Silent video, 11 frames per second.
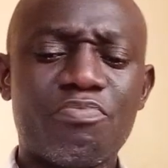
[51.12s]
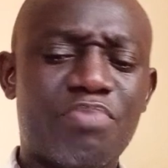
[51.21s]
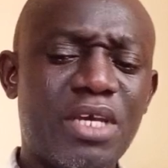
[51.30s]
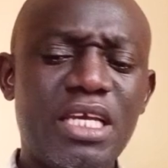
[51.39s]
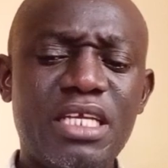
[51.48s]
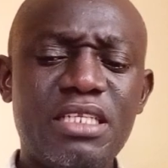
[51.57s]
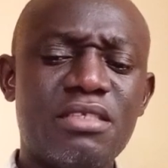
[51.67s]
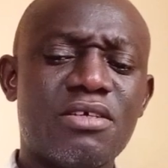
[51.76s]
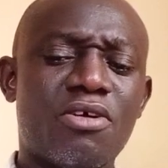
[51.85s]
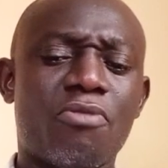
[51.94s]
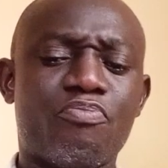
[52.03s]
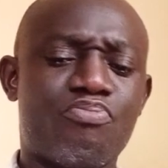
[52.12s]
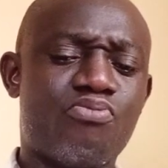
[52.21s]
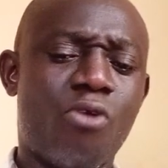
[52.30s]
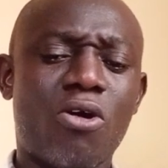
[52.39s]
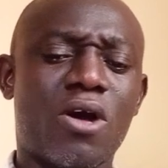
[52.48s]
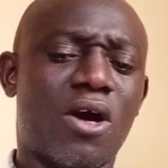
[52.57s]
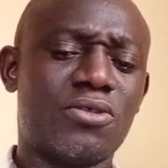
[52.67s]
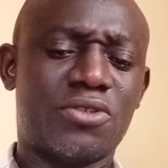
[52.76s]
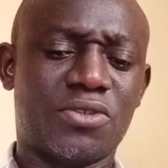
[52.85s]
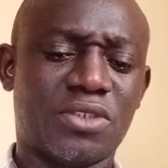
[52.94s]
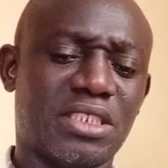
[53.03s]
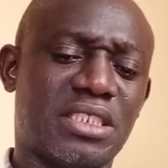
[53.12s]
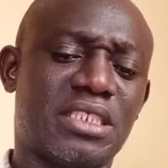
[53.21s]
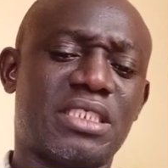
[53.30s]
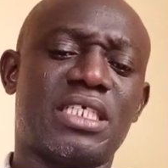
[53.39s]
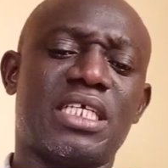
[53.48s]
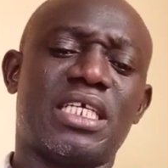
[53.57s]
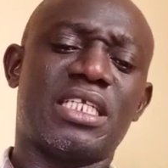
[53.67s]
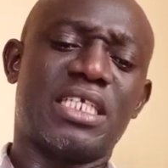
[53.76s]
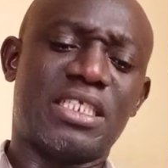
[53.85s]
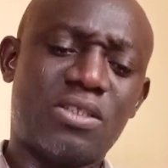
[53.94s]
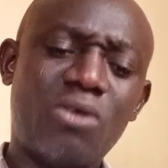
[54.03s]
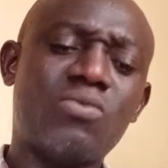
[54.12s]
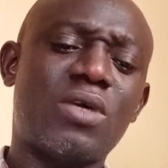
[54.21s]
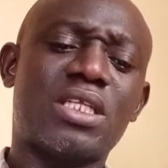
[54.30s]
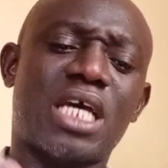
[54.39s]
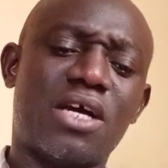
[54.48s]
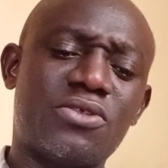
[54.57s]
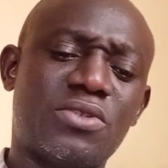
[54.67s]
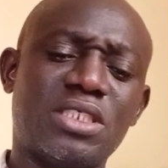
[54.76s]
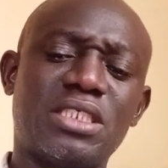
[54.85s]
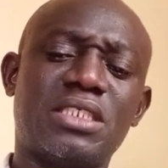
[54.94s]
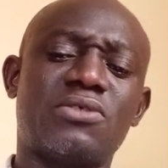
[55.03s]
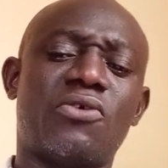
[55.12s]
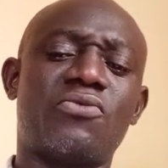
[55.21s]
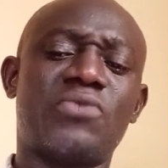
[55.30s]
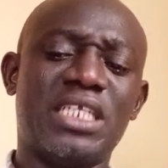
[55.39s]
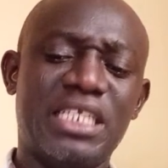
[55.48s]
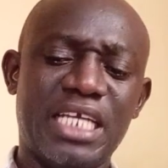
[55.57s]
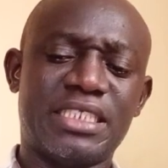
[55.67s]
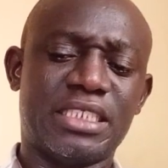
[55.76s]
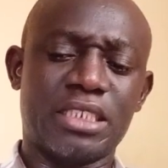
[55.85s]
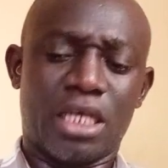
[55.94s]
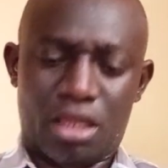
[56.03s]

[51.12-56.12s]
being poor countries, the third world countries relate,